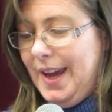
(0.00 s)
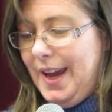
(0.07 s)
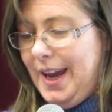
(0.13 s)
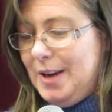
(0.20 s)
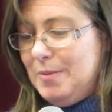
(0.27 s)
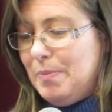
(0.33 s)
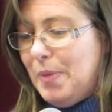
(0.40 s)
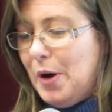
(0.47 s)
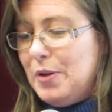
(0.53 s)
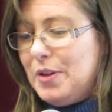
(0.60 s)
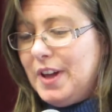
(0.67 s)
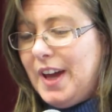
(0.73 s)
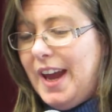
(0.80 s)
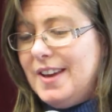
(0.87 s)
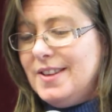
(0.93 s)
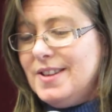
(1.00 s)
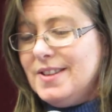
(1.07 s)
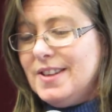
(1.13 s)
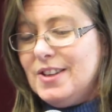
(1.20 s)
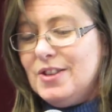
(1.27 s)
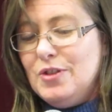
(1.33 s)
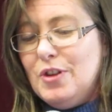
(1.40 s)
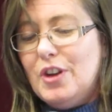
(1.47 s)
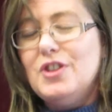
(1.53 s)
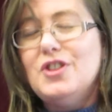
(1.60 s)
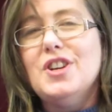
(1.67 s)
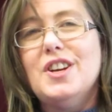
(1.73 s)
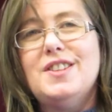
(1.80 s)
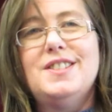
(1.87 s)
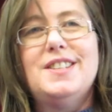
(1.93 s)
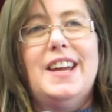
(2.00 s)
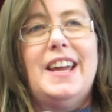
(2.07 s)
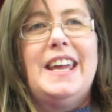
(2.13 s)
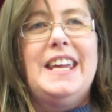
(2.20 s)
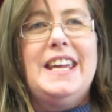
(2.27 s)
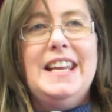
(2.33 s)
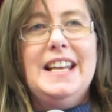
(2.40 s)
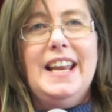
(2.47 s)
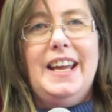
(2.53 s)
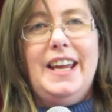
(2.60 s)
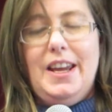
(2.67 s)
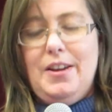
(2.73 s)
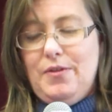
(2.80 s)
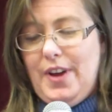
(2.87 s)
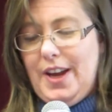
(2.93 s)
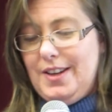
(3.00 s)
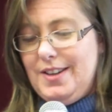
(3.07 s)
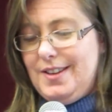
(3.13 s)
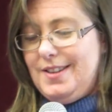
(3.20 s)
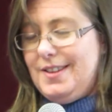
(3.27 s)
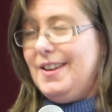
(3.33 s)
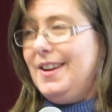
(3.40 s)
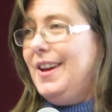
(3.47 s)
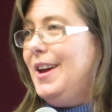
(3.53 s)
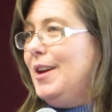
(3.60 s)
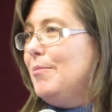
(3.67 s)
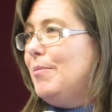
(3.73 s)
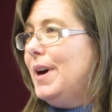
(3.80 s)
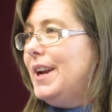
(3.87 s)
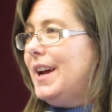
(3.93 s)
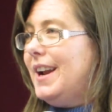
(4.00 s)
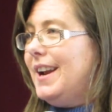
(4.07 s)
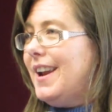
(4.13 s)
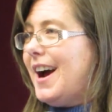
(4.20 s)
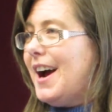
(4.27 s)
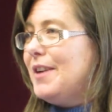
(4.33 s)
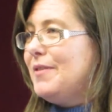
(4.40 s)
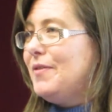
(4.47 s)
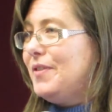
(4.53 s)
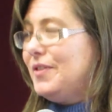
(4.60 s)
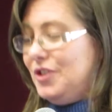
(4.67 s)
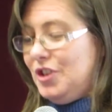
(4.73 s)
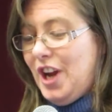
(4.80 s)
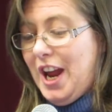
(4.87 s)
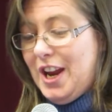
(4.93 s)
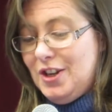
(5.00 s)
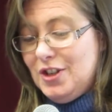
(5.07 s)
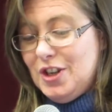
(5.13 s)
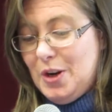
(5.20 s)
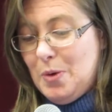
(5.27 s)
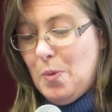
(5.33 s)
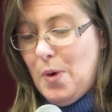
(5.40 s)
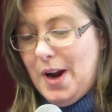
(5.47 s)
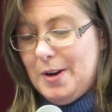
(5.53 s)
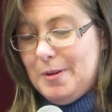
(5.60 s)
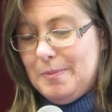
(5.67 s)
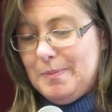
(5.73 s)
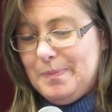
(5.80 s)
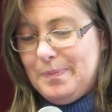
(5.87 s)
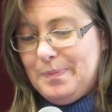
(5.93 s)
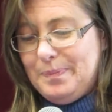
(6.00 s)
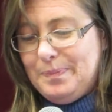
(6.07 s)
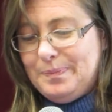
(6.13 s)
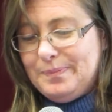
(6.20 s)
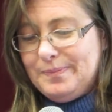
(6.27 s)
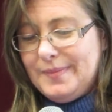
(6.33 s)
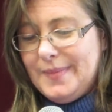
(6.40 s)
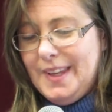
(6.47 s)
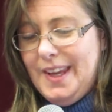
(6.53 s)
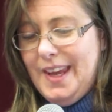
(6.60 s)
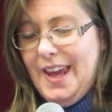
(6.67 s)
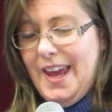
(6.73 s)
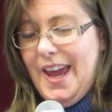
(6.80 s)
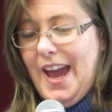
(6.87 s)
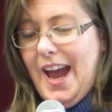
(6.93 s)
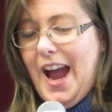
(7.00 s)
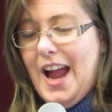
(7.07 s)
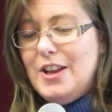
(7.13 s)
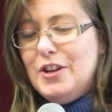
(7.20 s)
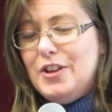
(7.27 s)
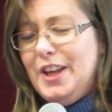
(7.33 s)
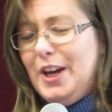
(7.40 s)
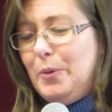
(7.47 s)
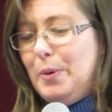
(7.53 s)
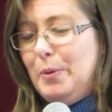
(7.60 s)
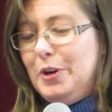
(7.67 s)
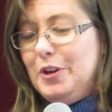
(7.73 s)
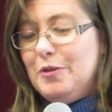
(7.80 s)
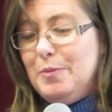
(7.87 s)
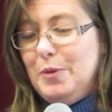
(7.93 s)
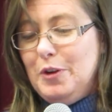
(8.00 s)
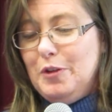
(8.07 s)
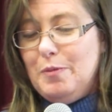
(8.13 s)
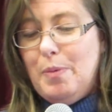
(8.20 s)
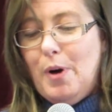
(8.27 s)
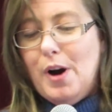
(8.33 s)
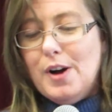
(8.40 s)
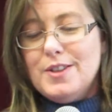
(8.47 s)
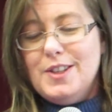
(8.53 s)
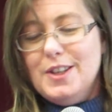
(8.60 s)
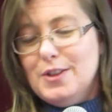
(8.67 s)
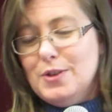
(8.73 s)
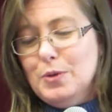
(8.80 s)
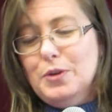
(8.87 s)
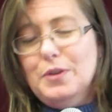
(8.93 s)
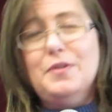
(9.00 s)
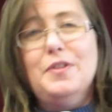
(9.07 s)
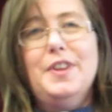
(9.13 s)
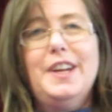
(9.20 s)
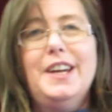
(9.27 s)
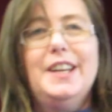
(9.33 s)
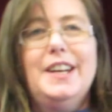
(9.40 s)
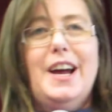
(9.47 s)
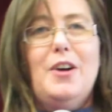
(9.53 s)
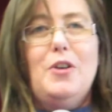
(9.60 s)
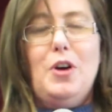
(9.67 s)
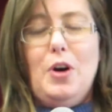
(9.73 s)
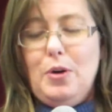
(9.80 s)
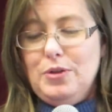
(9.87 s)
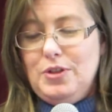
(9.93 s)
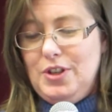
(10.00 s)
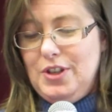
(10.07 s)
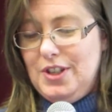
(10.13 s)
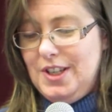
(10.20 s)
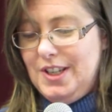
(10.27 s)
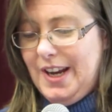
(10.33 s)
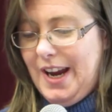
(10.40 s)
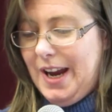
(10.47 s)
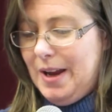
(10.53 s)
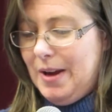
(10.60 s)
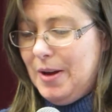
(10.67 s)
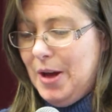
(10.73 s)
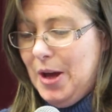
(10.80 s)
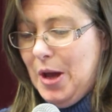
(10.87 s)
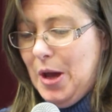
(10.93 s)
In both cases, it's not just a healing event, but a life-changing one. And you think we would have moved past this sort of thing in our culture today.